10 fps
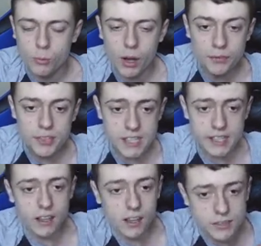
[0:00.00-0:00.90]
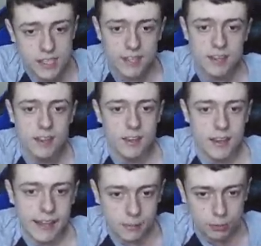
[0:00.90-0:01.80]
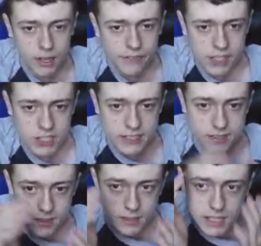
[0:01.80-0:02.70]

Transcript: Well, obviously, like I've said, in the previous seasons,